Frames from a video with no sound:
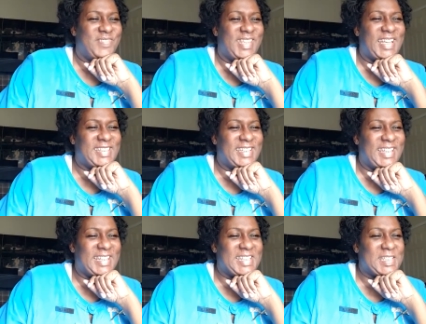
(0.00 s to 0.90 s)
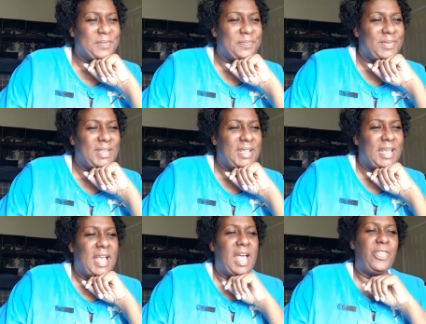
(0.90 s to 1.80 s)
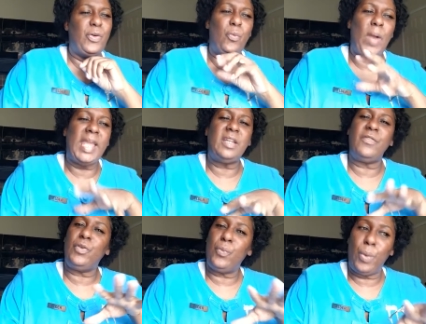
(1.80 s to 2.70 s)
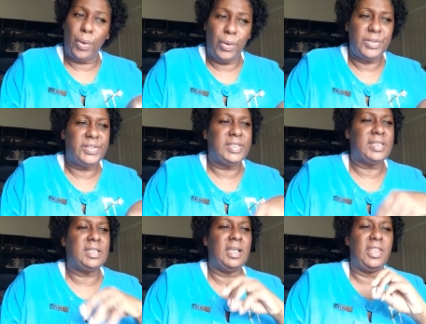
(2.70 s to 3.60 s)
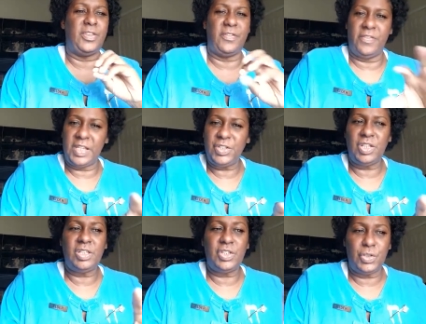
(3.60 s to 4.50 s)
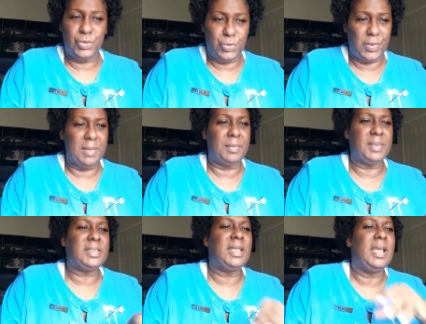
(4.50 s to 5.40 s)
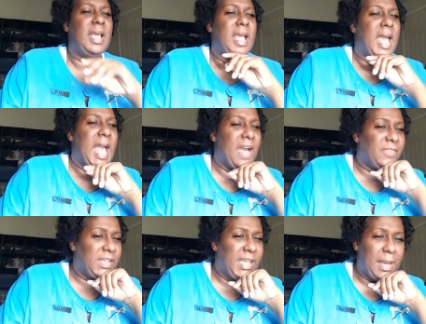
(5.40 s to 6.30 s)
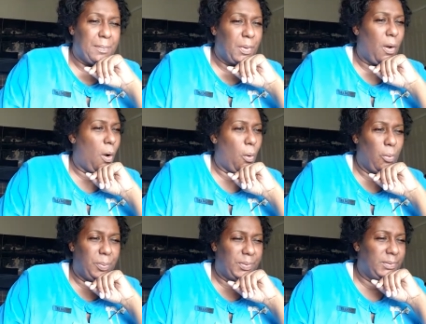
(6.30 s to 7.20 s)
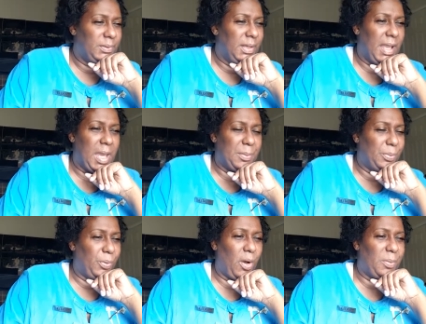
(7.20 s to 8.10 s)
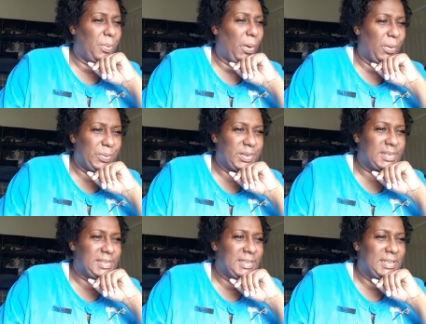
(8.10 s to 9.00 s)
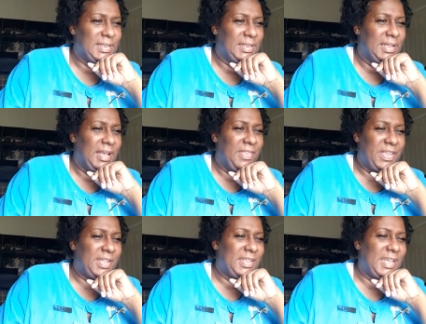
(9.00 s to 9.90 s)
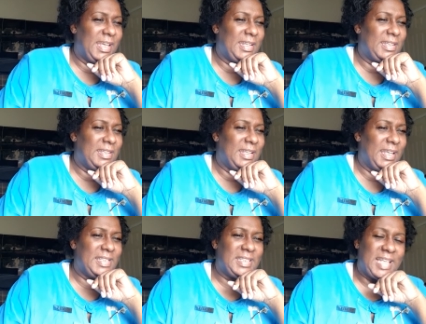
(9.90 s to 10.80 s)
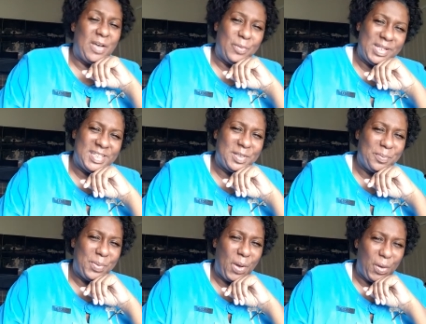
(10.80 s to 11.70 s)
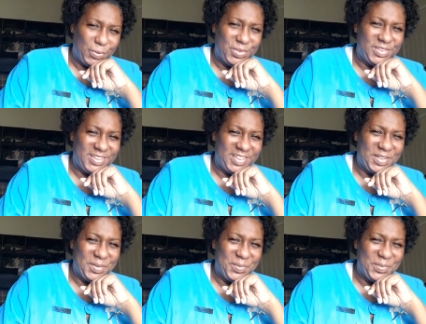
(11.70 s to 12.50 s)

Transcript: Yes, it is. The weight of the words, the visions, the dreams have kept hope and brought purpose then again, isn't that what it's supposed to do?